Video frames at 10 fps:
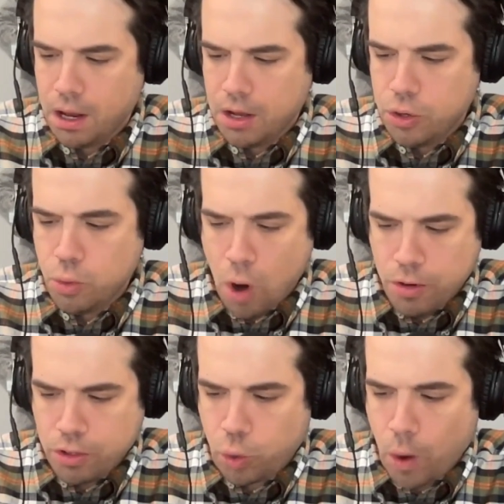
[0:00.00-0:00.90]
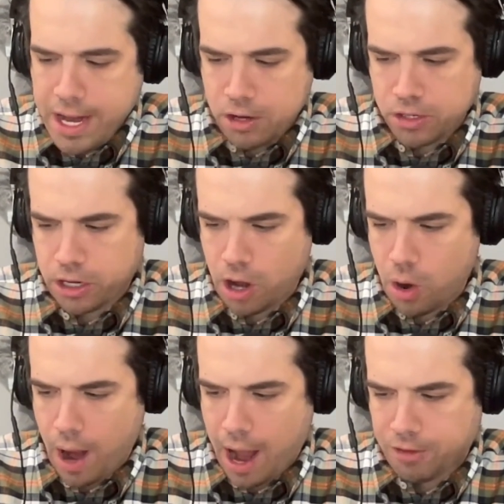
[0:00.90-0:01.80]
You wrote, 20 years
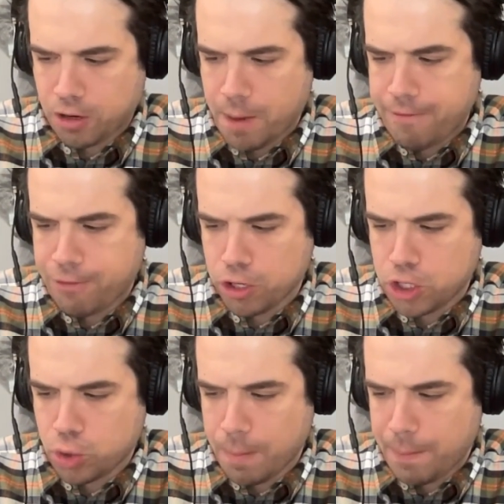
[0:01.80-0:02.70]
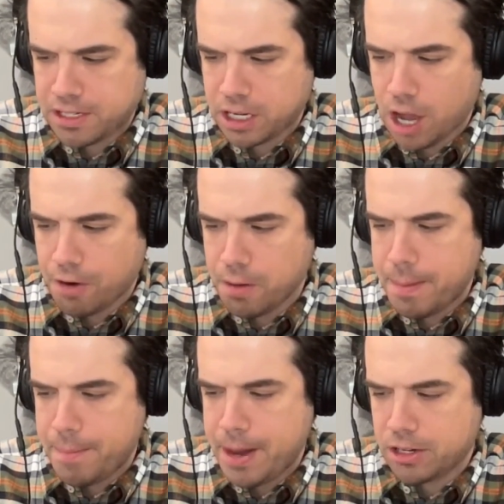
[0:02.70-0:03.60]
ago, after my first trip as a
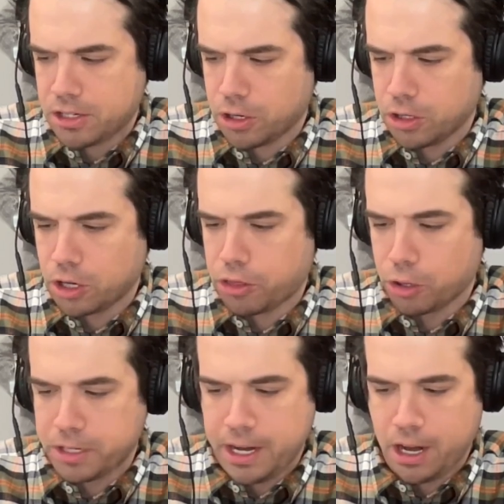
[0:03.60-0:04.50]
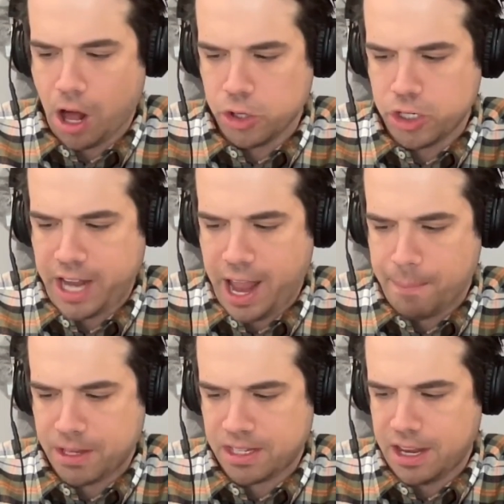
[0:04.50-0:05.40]
government minister to 13 colleges
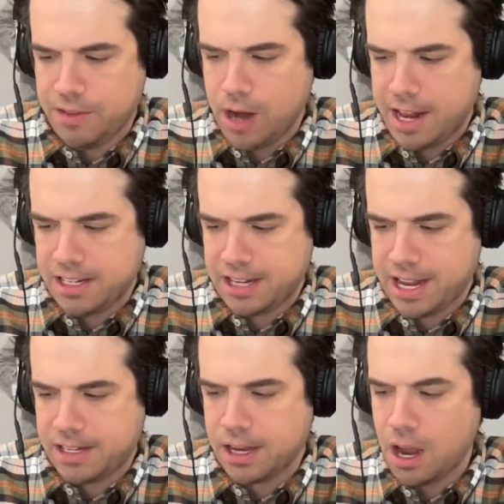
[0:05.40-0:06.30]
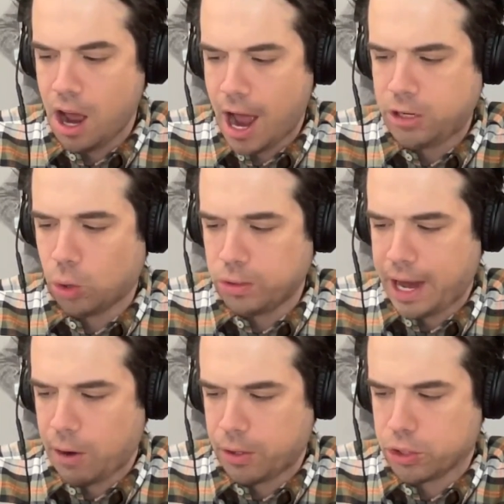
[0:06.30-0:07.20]
campus in the United States, I told
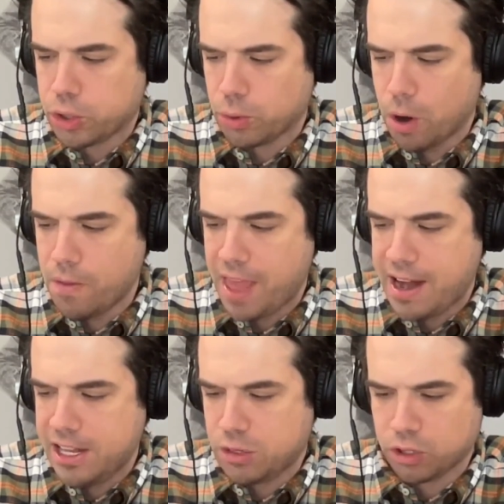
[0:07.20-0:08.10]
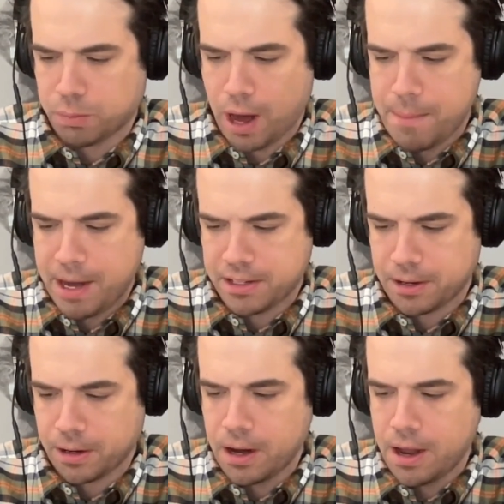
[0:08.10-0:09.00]
Ariel Sharon, then Israel's prime
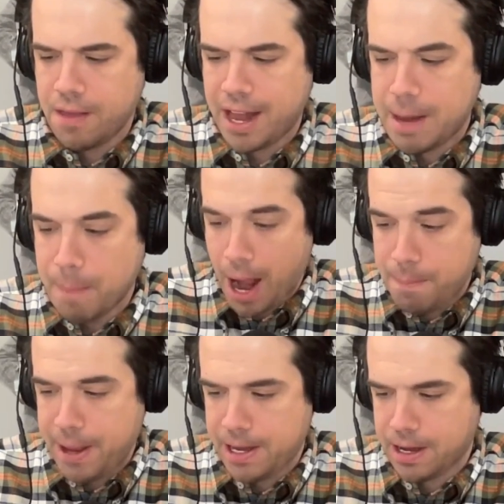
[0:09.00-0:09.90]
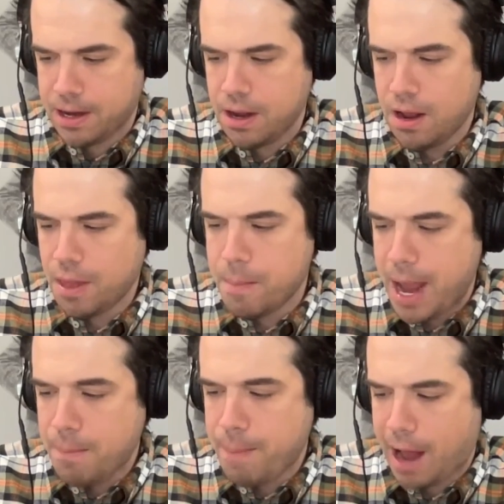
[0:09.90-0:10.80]
minister, that in opinion, the
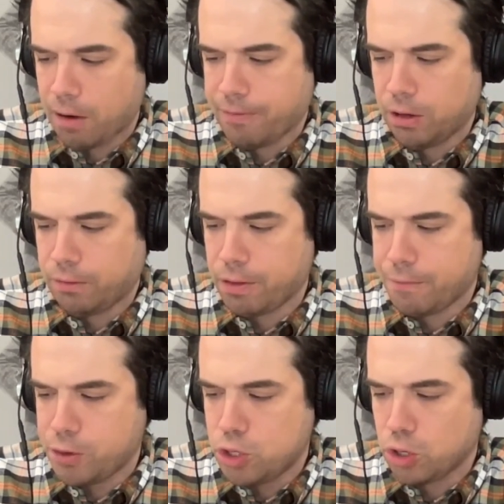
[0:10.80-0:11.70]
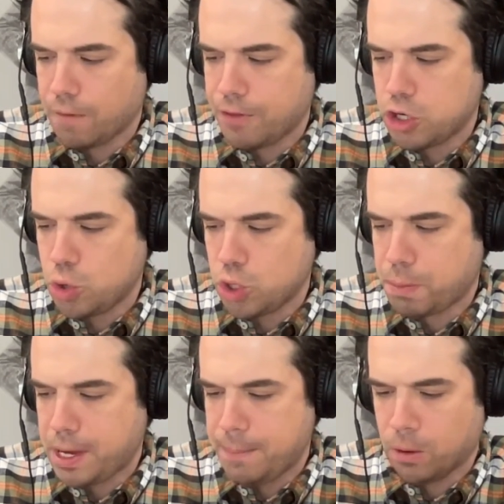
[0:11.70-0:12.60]
main battlefield for the future of the Jewish
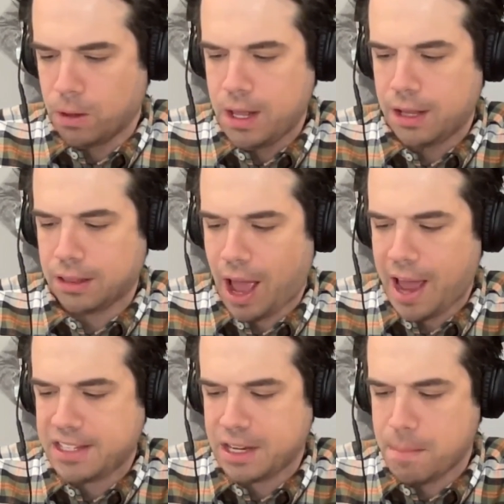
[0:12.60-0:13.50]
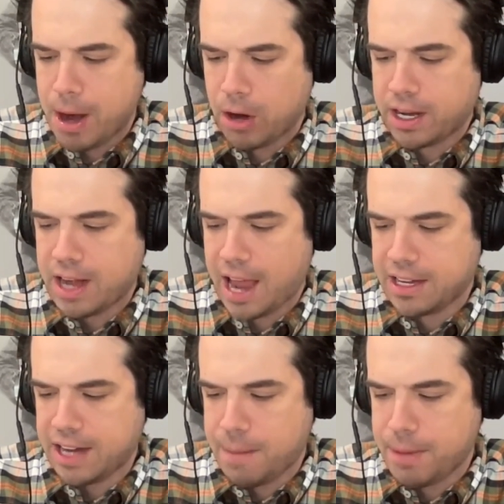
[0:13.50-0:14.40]
people lies in American
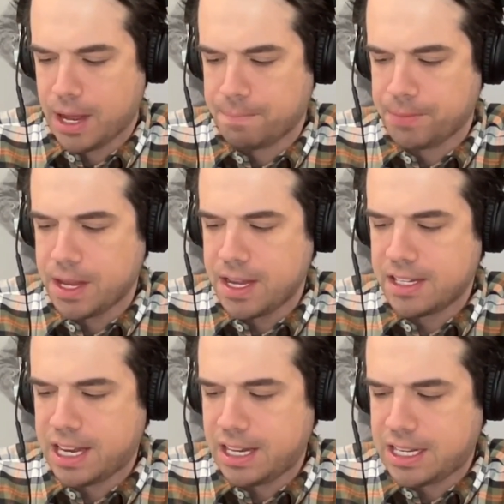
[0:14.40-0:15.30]
academia. Since